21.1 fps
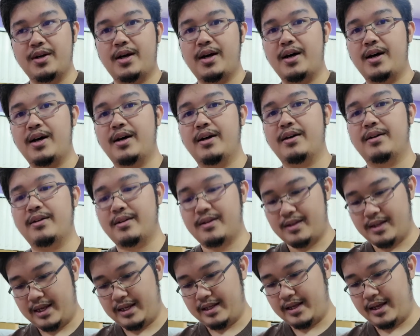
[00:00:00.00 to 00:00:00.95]

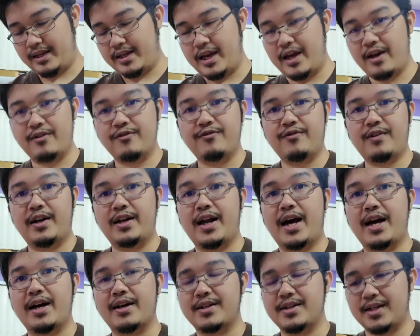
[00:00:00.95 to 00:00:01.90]
and I gave
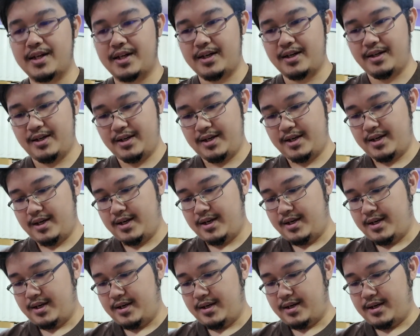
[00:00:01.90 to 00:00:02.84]
Anaxa
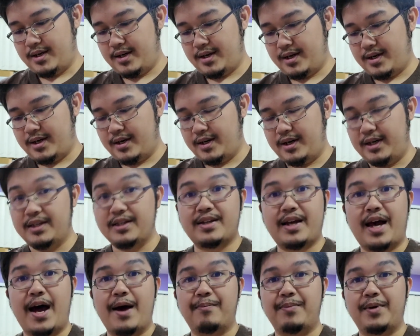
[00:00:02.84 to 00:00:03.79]
is
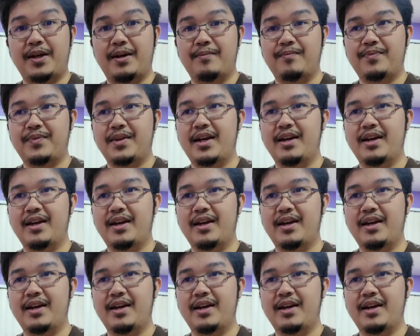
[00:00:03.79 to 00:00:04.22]
happy.